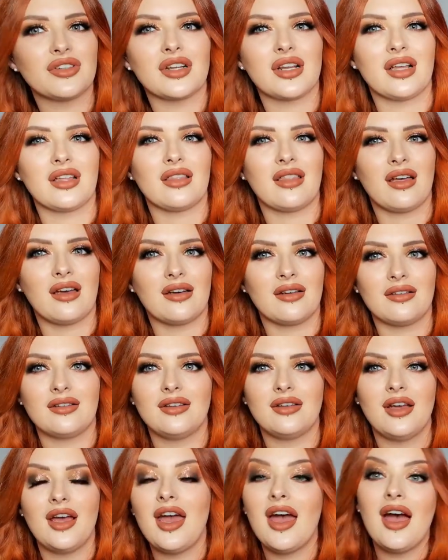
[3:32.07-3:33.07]
like
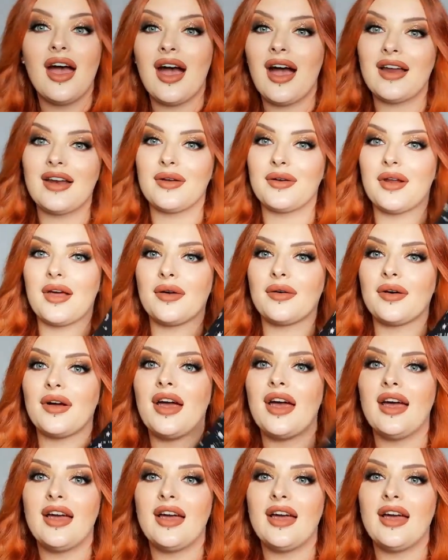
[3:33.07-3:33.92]
that. I don't know.